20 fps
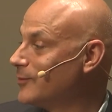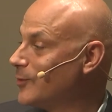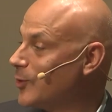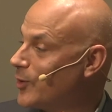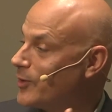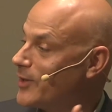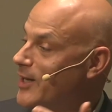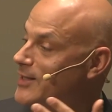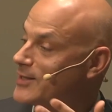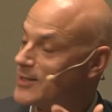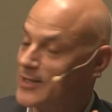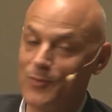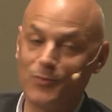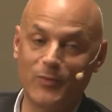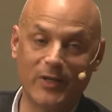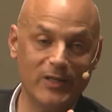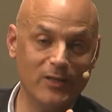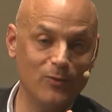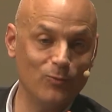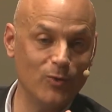or that
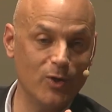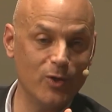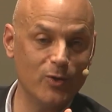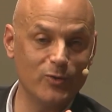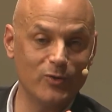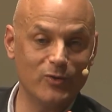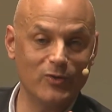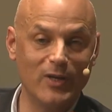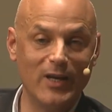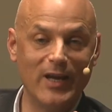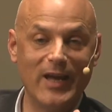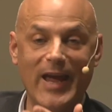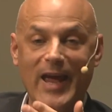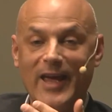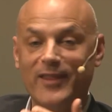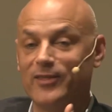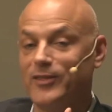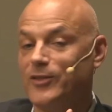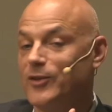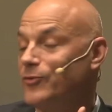somebody wrote
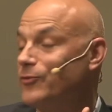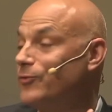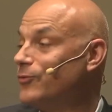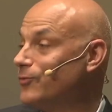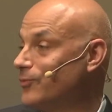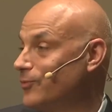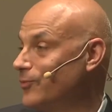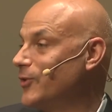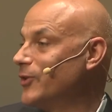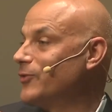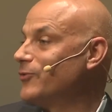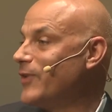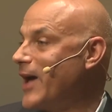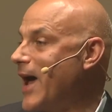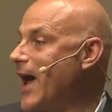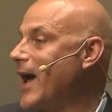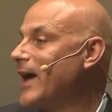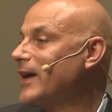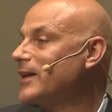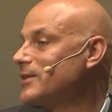and the
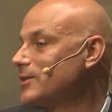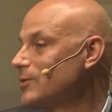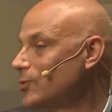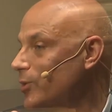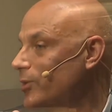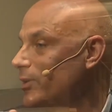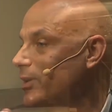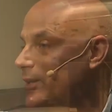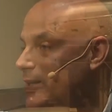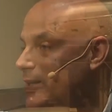facts or the